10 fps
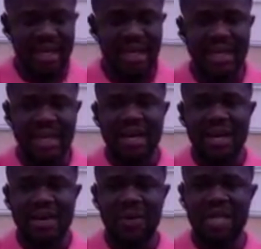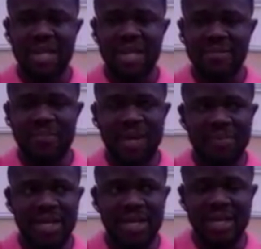He, when he came to
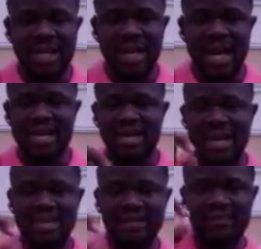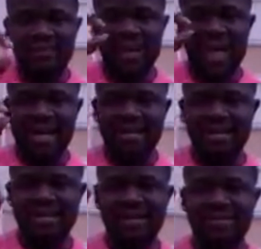pick me, he, he, had, he had the flag,
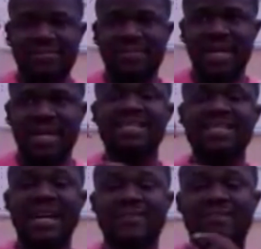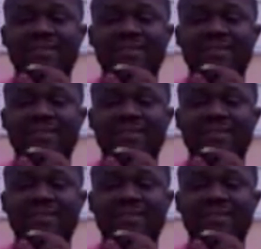the Nigerian